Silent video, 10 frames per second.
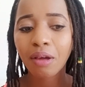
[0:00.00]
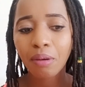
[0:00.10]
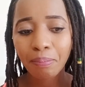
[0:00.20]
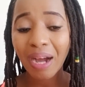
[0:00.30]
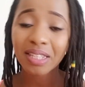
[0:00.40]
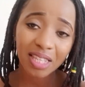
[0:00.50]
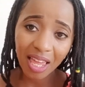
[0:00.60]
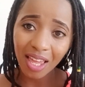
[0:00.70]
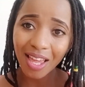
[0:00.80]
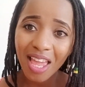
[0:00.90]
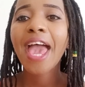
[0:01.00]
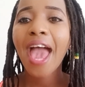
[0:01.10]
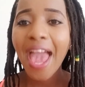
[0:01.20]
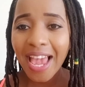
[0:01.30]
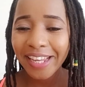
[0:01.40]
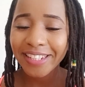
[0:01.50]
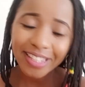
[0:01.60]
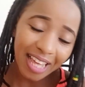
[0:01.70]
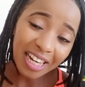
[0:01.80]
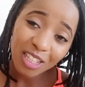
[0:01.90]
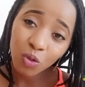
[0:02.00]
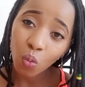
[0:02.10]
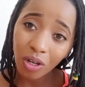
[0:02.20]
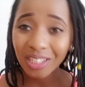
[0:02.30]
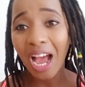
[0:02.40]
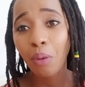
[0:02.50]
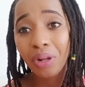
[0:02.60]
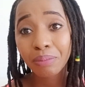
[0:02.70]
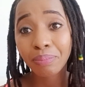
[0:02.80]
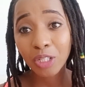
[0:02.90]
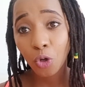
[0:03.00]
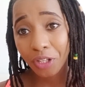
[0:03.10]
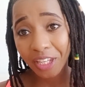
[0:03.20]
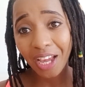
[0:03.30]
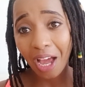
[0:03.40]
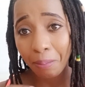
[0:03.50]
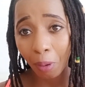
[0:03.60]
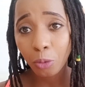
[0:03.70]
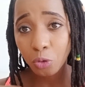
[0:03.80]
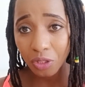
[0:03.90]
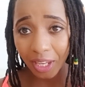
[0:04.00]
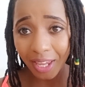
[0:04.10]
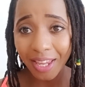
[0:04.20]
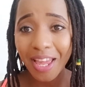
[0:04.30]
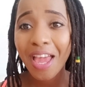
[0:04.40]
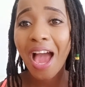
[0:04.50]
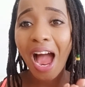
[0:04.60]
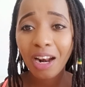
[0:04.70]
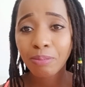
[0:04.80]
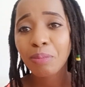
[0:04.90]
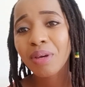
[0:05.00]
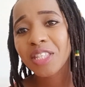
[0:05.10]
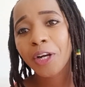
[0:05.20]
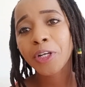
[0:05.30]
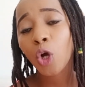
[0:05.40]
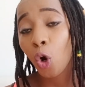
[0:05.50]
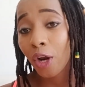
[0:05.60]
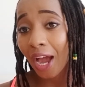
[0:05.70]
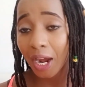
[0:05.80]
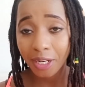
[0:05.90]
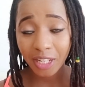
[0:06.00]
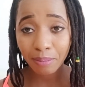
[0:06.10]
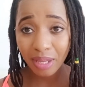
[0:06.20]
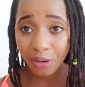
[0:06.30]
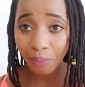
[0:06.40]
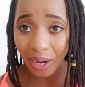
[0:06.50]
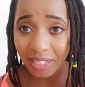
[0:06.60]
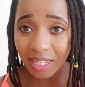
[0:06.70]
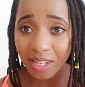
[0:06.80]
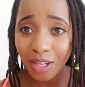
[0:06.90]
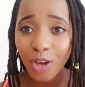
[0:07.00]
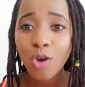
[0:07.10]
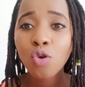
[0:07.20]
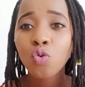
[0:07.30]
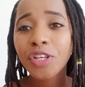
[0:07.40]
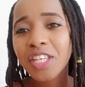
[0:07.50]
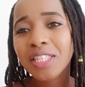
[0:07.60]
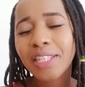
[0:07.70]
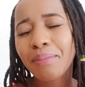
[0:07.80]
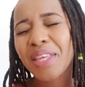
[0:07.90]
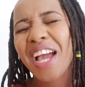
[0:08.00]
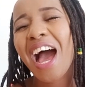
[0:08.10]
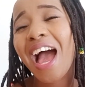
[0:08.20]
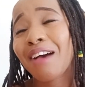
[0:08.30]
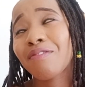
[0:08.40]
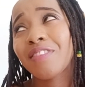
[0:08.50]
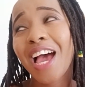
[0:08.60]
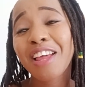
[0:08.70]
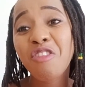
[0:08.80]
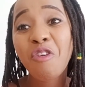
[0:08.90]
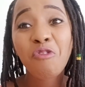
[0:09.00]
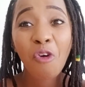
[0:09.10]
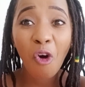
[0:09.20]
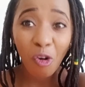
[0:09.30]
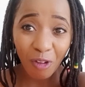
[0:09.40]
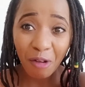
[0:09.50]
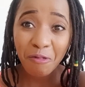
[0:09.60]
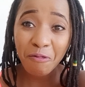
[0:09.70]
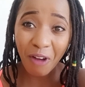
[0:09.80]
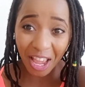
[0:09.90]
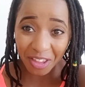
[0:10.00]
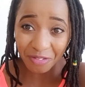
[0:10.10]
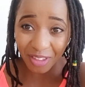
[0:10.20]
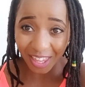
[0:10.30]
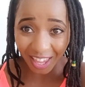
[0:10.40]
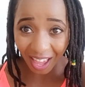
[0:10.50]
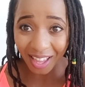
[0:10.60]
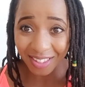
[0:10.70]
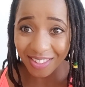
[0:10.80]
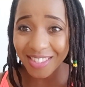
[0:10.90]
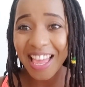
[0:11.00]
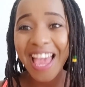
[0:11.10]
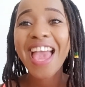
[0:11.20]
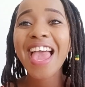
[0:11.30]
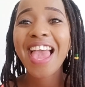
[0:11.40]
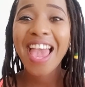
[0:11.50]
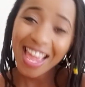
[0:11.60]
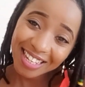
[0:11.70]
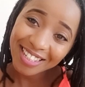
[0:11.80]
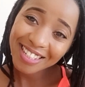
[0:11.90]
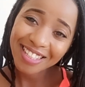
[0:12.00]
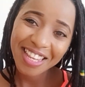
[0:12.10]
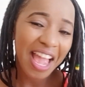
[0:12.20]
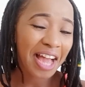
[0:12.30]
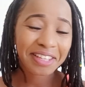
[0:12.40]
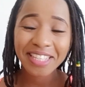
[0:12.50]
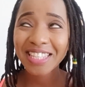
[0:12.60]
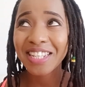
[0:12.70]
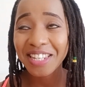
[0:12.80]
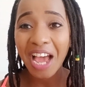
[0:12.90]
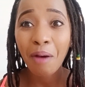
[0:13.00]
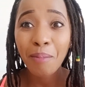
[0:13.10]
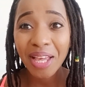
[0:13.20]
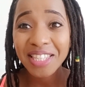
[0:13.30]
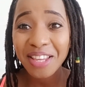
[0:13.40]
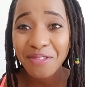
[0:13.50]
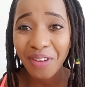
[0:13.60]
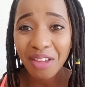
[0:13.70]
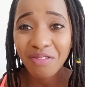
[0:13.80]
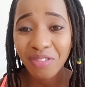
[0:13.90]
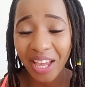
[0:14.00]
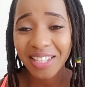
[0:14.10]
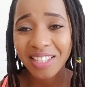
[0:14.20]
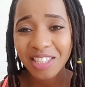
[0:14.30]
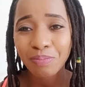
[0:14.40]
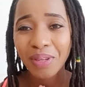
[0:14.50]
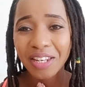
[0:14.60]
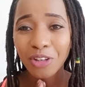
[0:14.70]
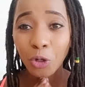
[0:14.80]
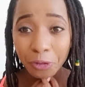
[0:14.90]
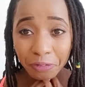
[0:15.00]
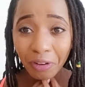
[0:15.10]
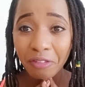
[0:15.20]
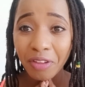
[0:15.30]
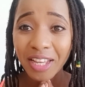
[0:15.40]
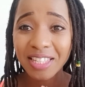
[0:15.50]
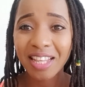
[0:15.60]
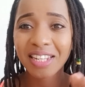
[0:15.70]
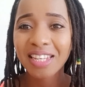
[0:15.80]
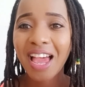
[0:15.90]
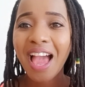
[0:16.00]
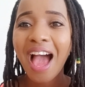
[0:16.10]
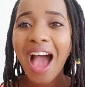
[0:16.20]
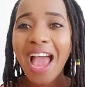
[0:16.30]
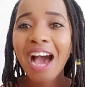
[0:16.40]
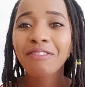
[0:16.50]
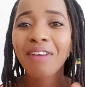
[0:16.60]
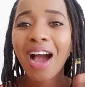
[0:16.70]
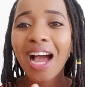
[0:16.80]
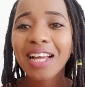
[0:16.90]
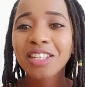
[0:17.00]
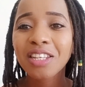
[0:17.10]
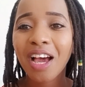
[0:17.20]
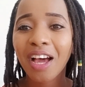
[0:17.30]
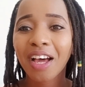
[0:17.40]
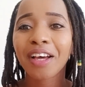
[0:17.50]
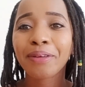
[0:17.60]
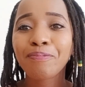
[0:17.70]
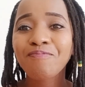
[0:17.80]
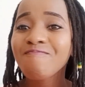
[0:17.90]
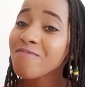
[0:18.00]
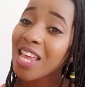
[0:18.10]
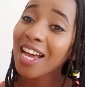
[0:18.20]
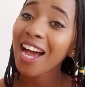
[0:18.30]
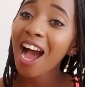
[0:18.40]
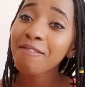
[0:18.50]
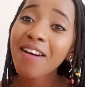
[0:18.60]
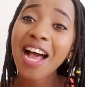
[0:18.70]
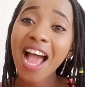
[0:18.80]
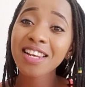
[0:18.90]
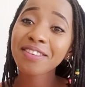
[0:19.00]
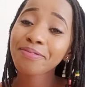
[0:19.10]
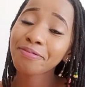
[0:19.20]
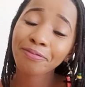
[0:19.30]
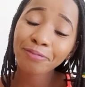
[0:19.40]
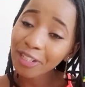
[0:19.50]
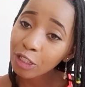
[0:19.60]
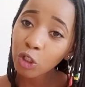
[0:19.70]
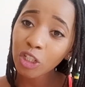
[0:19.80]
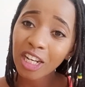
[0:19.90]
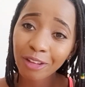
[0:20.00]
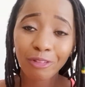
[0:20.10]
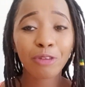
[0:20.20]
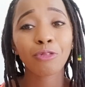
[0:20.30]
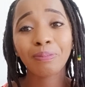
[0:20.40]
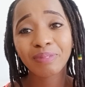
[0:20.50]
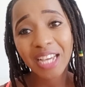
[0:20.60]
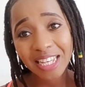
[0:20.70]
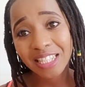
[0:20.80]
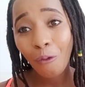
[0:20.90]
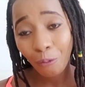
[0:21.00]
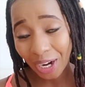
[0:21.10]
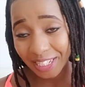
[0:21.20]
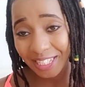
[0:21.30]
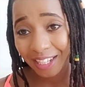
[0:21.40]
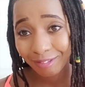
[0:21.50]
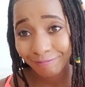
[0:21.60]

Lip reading: per se, and that is what I will be talking about today. I'll be majoring on academic writing, which is something I have done for over 5 years. And yeah, it's an amazing 5 years. It's been good 5 years that I have had I've earned very good living from just writing.